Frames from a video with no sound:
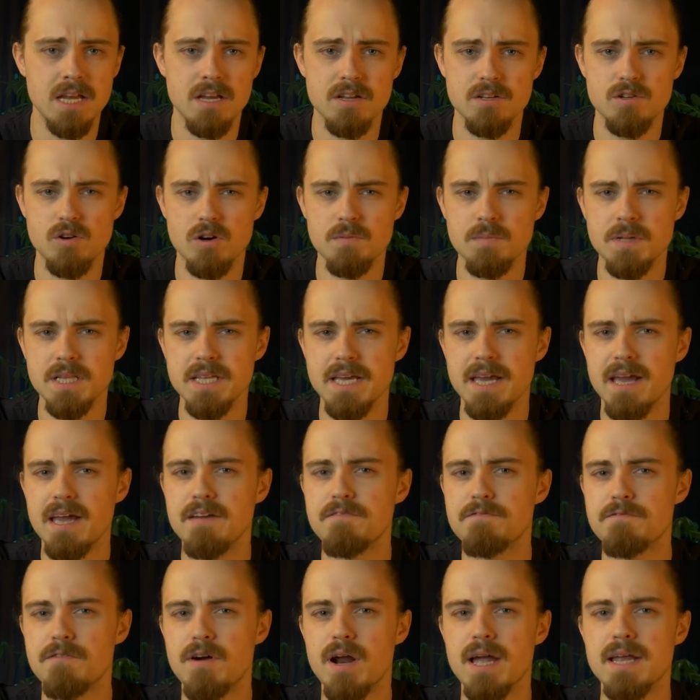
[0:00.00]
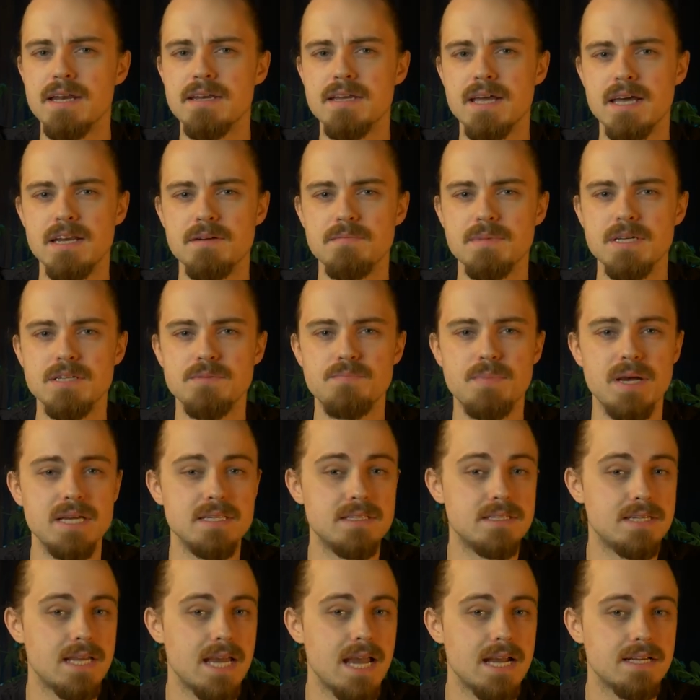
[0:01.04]
Normally, a frightened enemy's
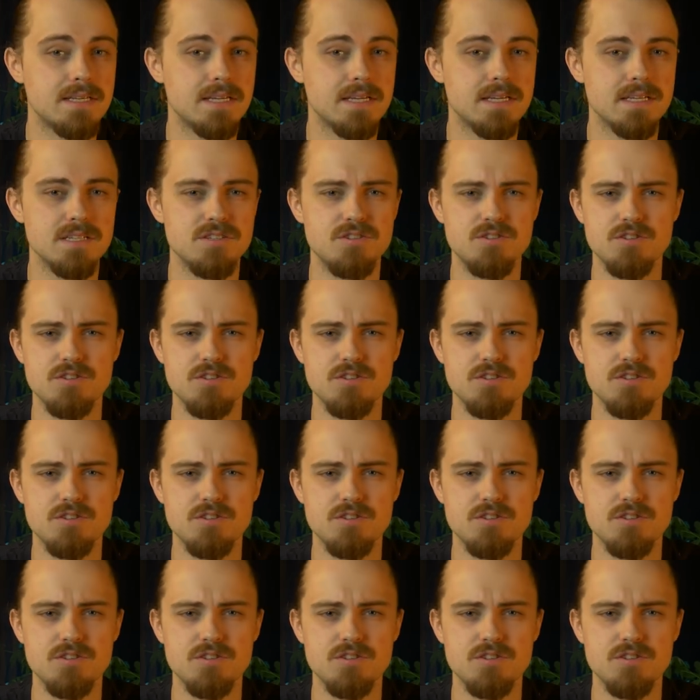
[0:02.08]
best tactic is